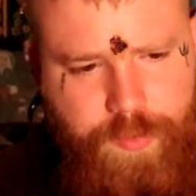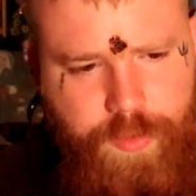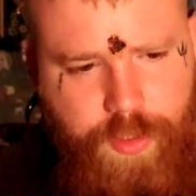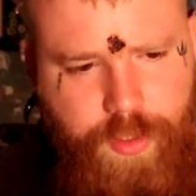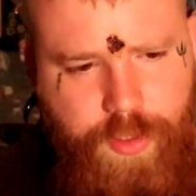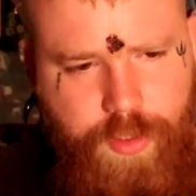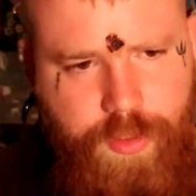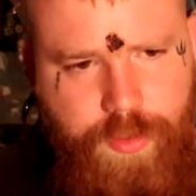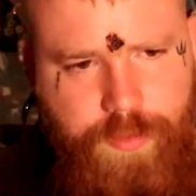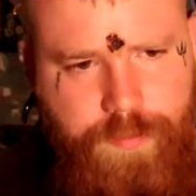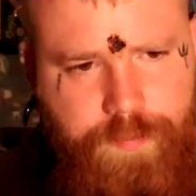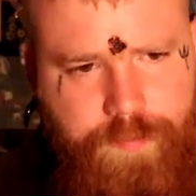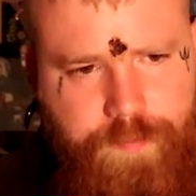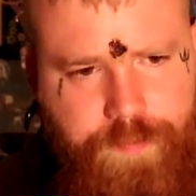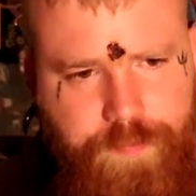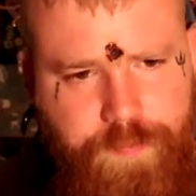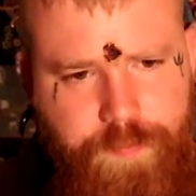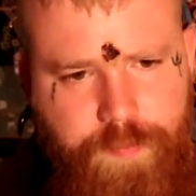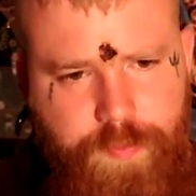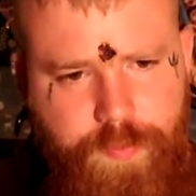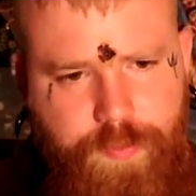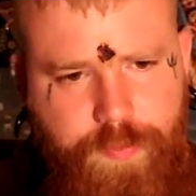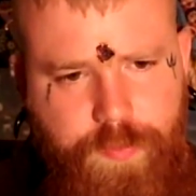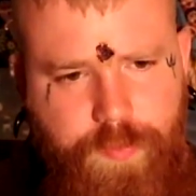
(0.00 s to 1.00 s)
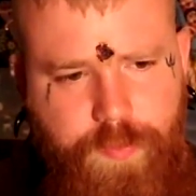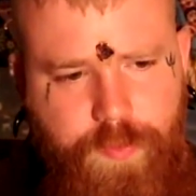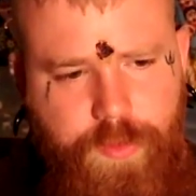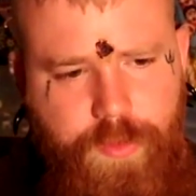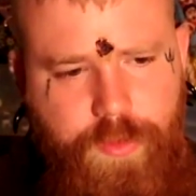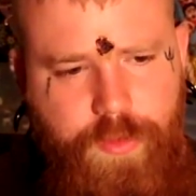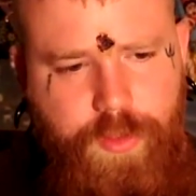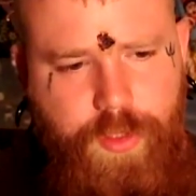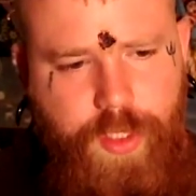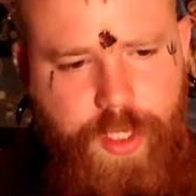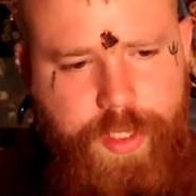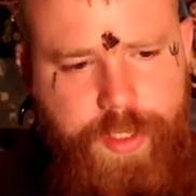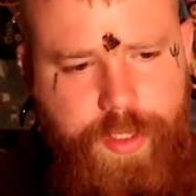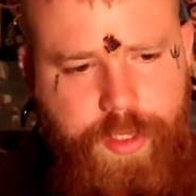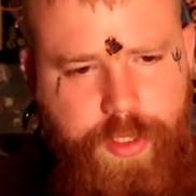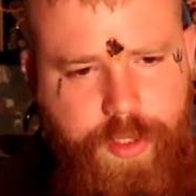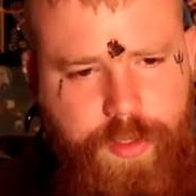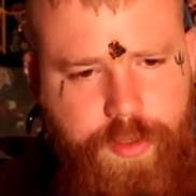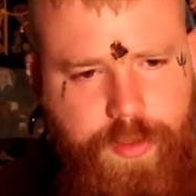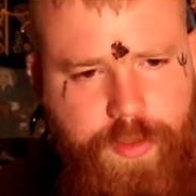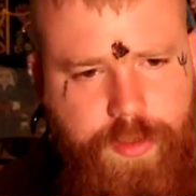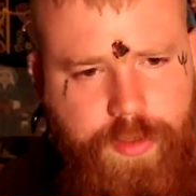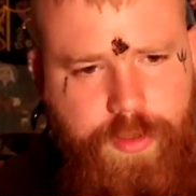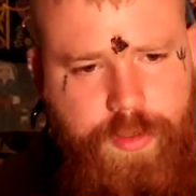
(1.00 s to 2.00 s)
you know, like,
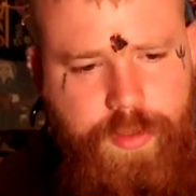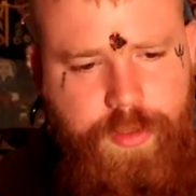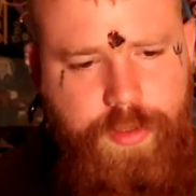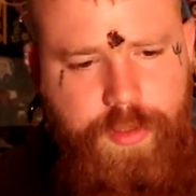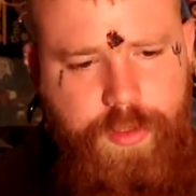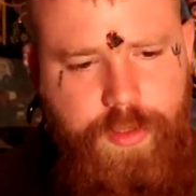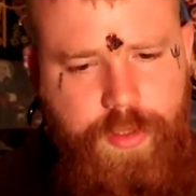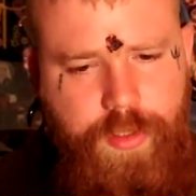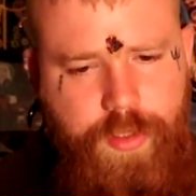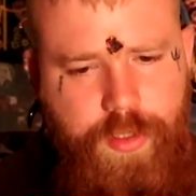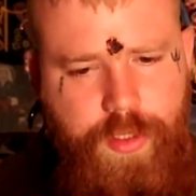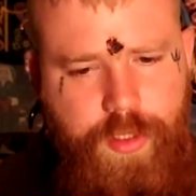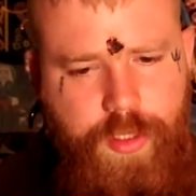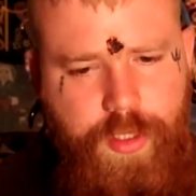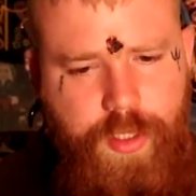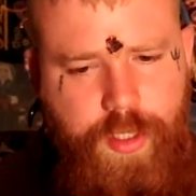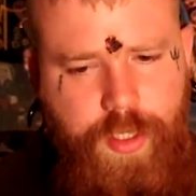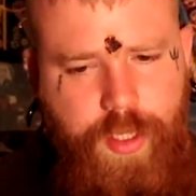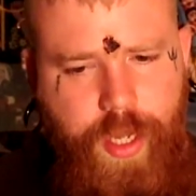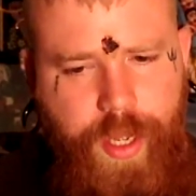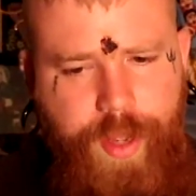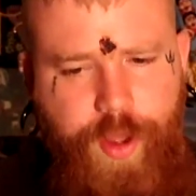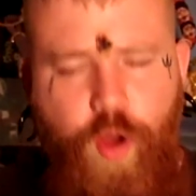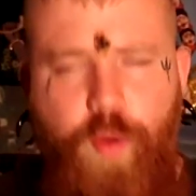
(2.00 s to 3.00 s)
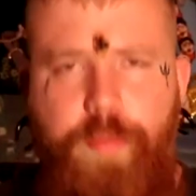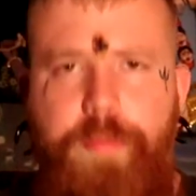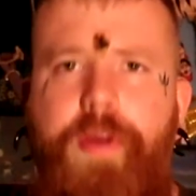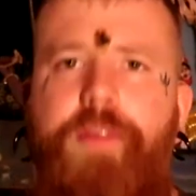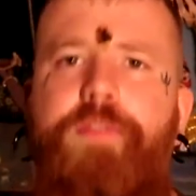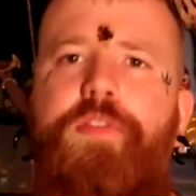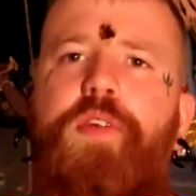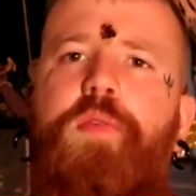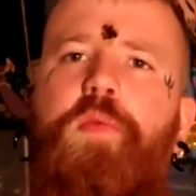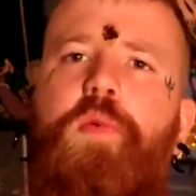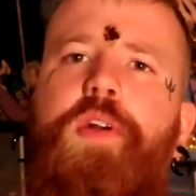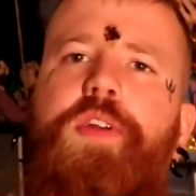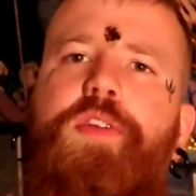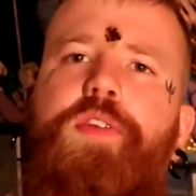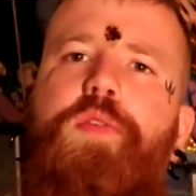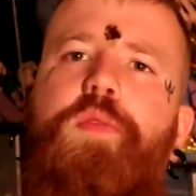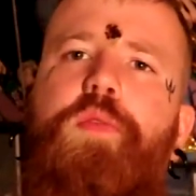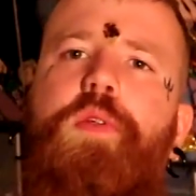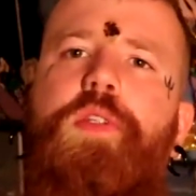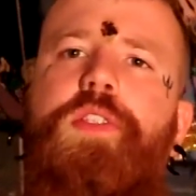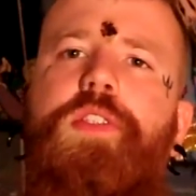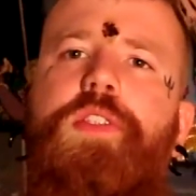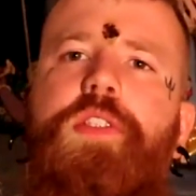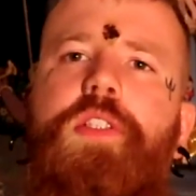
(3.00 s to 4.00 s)
I hope everyone
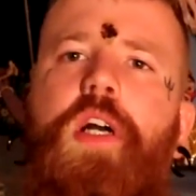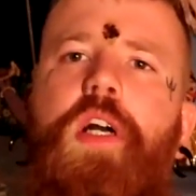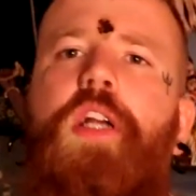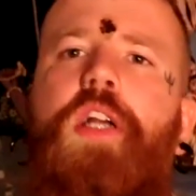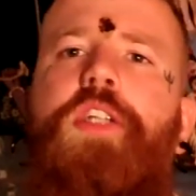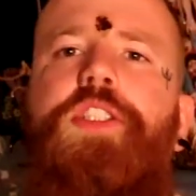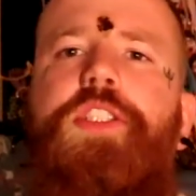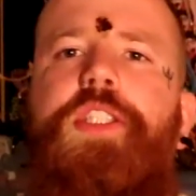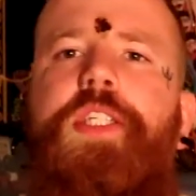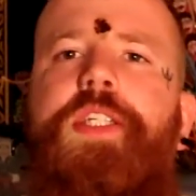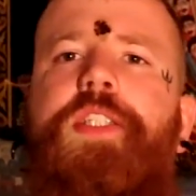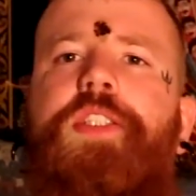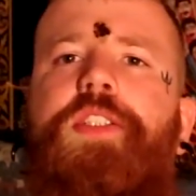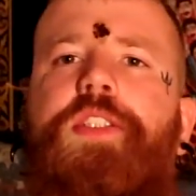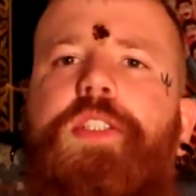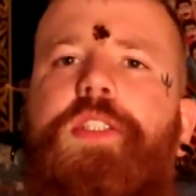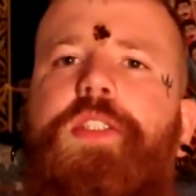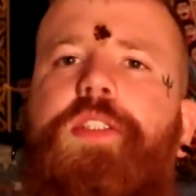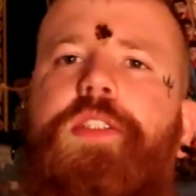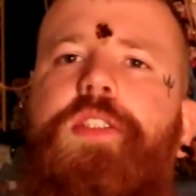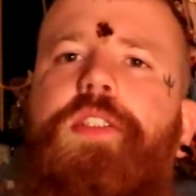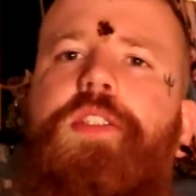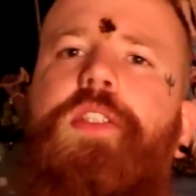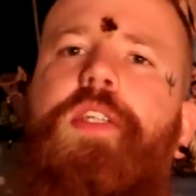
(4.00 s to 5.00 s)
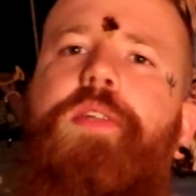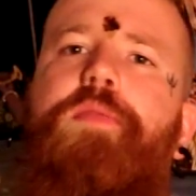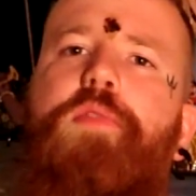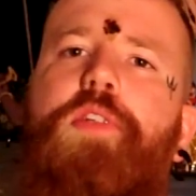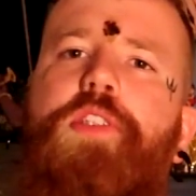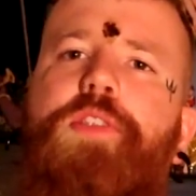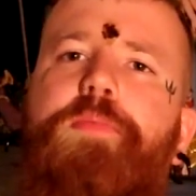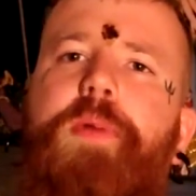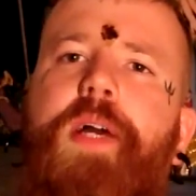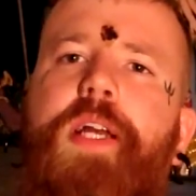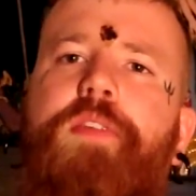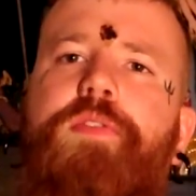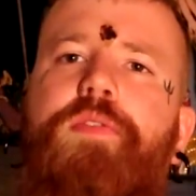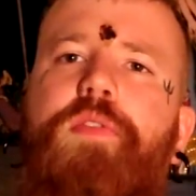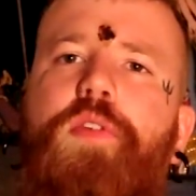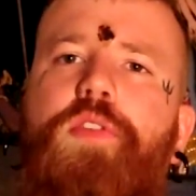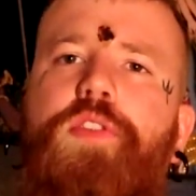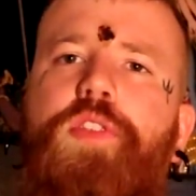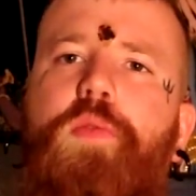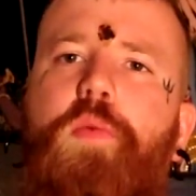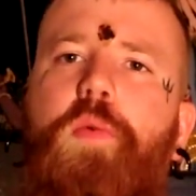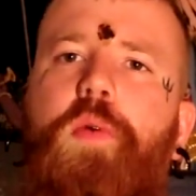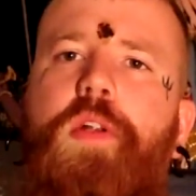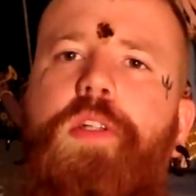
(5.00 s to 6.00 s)
who is conscientious and respectful
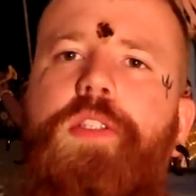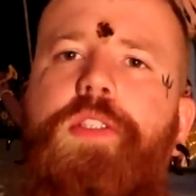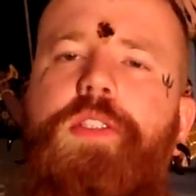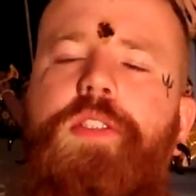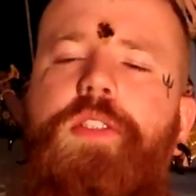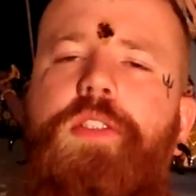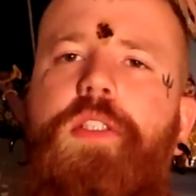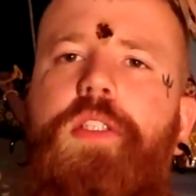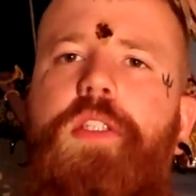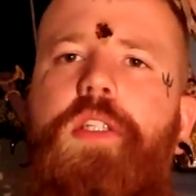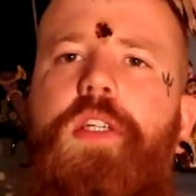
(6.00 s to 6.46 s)
towards,